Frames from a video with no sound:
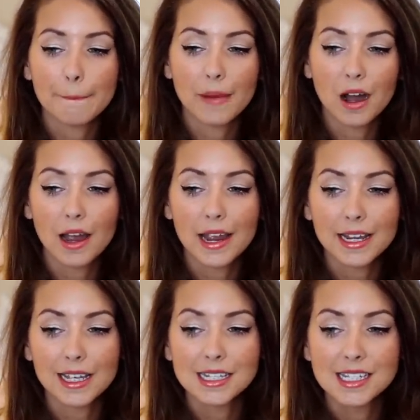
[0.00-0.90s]

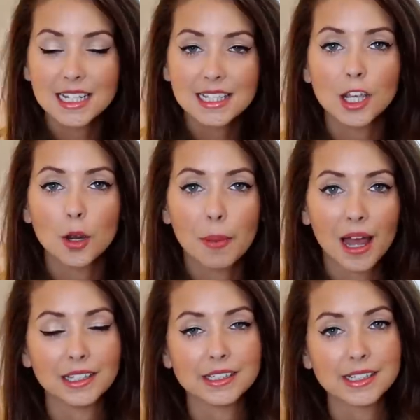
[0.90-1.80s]
my disco
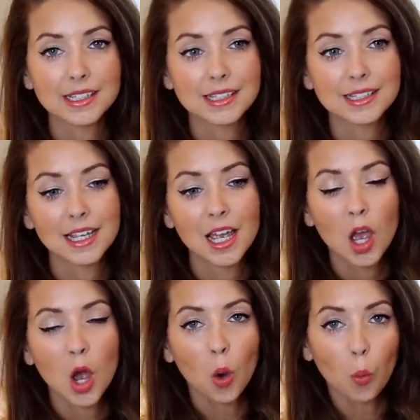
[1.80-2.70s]
pants
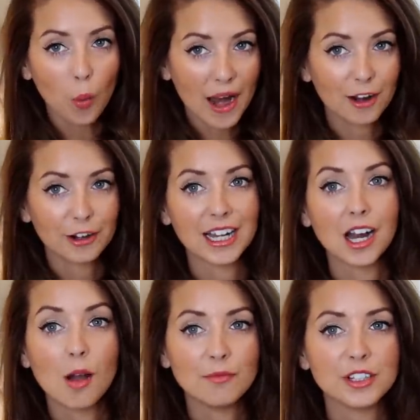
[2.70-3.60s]

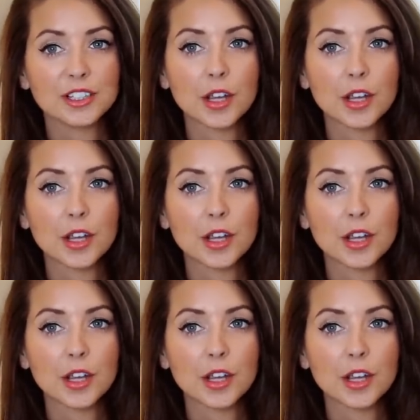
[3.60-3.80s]
wearing comfort